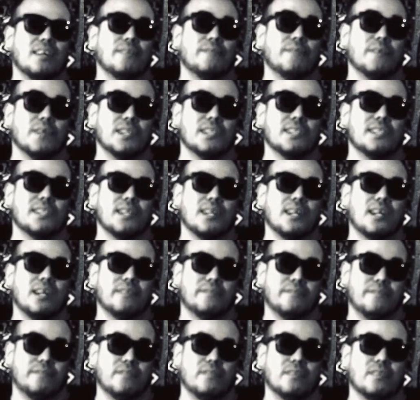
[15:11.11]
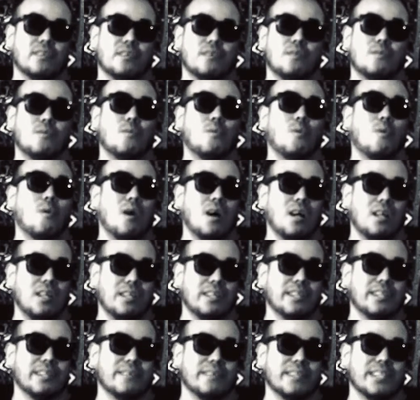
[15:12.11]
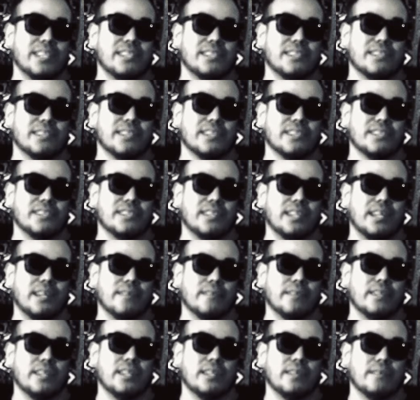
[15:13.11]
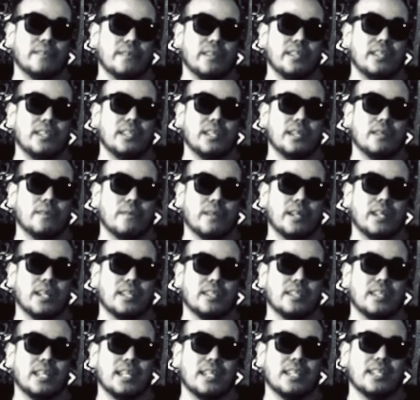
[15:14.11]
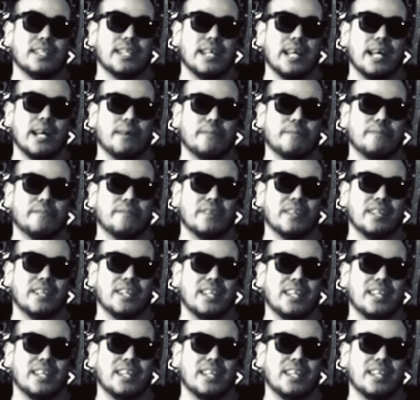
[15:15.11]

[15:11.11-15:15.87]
first off, quality research that really went in depth.